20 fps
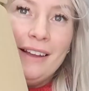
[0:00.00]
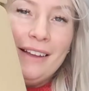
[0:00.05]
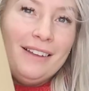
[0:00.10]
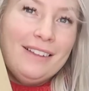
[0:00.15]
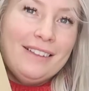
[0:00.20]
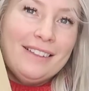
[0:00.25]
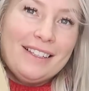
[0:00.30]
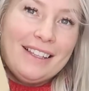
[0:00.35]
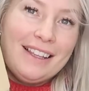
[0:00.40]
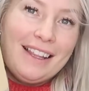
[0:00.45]

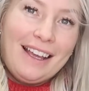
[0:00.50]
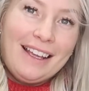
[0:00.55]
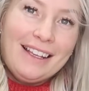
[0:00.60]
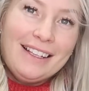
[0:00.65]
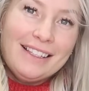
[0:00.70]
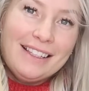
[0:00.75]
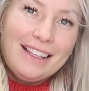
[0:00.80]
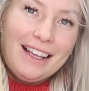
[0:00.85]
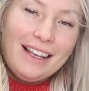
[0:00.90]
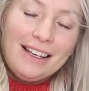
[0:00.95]
So that
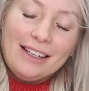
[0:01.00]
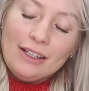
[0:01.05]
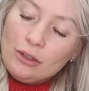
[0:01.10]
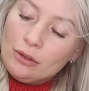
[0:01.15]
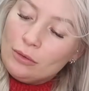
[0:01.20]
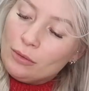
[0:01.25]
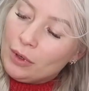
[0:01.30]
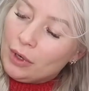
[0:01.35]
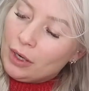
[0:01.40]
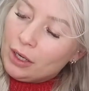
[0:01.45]
is that
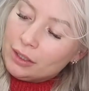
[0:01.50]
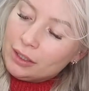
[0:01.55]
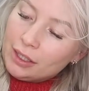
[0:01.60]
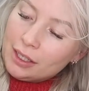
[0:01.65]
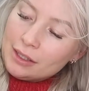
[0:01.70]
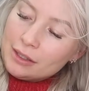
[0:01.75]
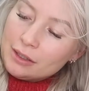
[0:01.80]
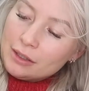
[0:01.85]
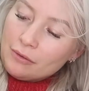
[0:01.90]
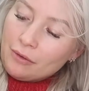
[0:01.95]
little one.
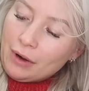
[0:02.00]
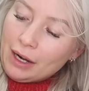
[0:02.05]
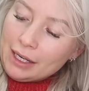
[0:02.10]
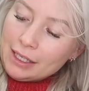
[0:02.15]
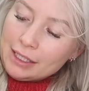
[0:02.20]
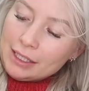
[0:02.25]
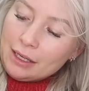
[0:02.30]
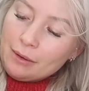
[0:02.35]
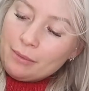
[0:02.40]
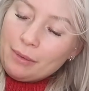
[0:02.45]
That's the
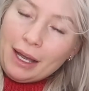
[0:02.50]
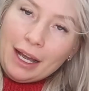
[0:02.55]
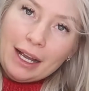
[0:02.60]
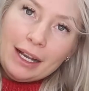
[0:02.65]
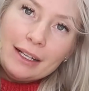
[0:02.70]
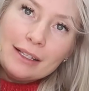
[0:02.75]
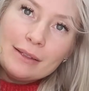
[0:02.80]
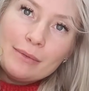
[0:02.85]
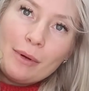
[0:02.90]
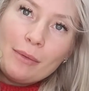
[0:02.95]
reindeer
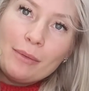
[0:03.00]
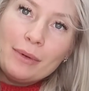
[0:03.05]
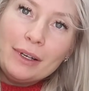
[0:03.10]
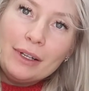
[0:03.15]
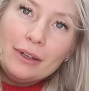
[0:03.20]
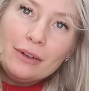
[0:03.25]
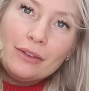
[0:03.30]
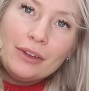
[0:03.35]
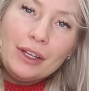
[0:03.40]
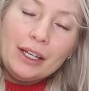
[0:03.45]
bags. Pop a
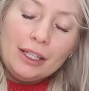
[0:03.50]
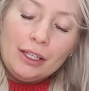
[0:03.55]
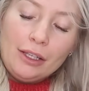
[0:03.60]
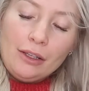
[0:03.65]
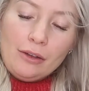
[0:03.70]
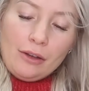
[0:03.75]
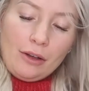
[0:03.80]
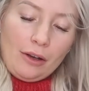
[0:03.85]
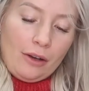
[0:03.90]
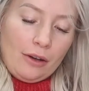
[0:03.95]
little thank
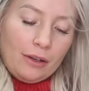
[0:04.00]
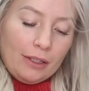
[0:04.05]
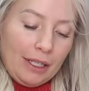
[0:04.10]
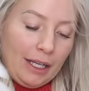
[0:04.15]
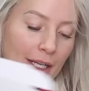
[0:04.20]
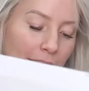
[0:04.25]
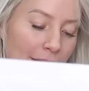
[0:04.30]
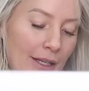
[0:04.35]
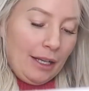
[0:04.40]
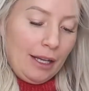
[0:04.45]
you card
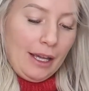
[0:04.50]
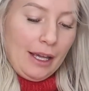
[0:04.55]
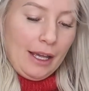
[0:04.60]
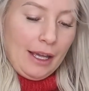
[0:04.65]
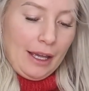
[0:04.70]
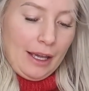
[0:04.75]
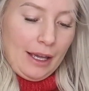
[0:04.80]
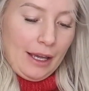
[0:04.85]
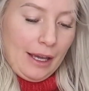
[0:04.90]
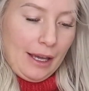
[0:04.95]
in,
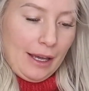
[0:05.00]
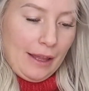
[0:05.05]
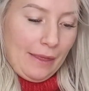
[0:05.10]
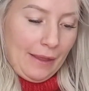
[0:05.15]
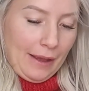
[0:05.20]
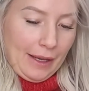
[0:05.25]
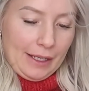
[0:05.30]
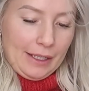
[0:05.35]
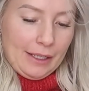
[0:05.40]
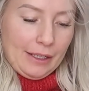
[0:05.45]
and
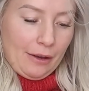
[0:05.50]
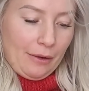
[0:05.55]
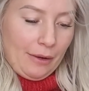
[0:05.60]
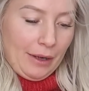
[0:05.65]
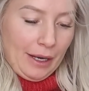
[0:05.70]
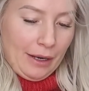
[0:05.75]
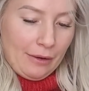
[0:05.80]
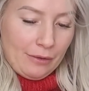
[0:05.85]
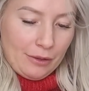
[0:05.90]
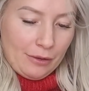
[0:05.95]
that is going
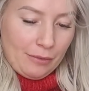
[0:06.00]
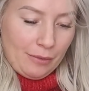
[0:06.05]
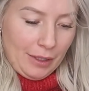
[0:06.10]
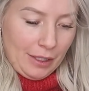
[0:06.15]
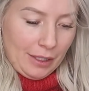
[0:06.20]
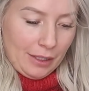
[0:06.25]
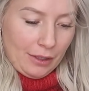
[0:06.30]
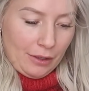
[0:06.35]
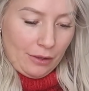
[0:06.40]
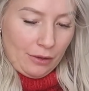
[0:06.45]
out to
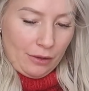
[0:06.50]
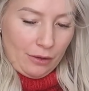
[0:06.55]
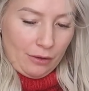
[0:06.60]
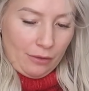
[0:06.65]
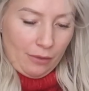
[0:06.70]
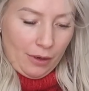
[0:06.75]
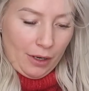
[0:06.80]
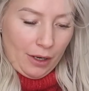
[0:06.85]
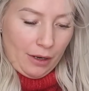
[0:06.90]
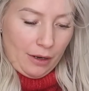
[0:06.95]
its
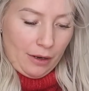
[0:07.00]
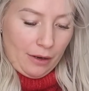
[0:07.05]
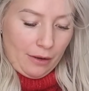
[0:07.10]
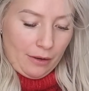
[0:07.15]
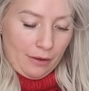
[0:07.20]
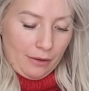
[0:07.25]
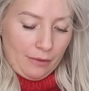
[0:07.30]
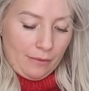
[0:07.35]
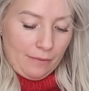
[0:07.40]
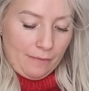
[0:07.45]
new
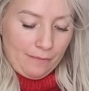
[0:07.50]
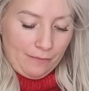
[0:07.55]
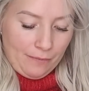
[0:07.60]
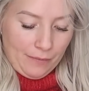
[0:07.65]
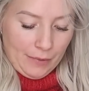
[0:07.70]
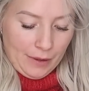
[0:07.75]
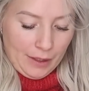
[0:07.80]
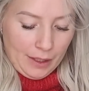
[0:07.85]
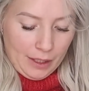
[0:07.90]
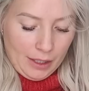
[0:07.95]
home.
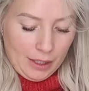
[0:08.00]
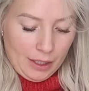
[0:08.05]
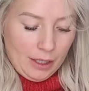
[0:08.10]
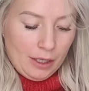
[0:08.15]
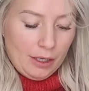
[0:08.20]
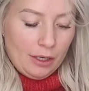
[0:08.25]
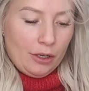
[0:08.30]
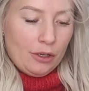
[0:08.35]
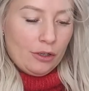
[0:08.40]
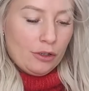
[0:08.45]

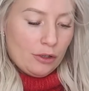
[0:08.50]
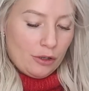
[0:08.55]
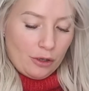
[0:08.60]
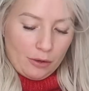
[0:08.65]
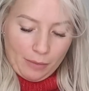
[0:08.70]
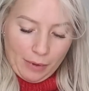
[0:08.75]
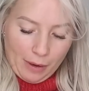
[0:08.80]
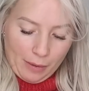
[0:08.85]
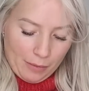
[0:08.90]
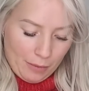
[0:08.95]
So
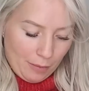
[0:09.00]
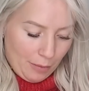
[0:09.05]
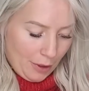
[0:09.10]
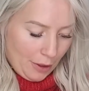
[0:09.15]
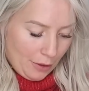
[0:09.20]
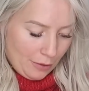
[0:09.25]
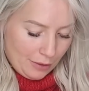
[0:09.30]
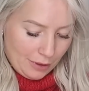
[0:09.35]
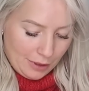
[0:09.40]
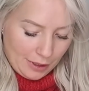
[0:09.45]
I've got the
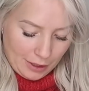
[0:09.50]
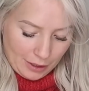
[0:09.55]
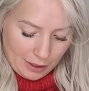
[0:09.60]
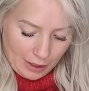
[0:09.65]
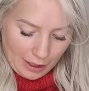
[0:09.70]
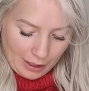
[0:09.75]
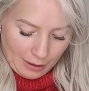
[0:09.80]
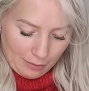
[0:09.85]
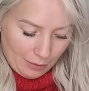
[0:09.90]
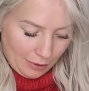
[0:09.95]
postage
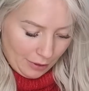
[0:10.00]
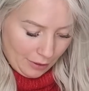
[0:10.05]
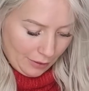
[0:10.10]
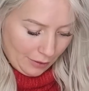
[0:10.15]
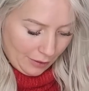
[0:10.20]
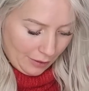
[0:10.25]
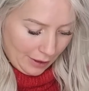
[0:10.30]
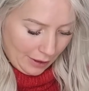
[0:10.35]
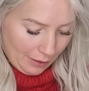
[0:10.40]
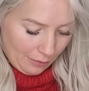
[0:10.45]
label on
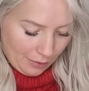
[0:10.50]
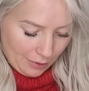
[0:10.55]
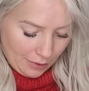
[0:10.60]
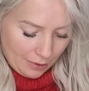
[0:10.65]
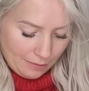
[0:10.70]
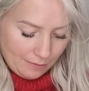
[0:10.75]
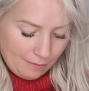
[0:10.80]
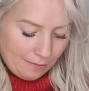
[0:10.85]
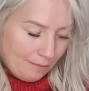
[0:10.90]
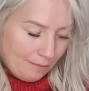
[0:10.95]
that one.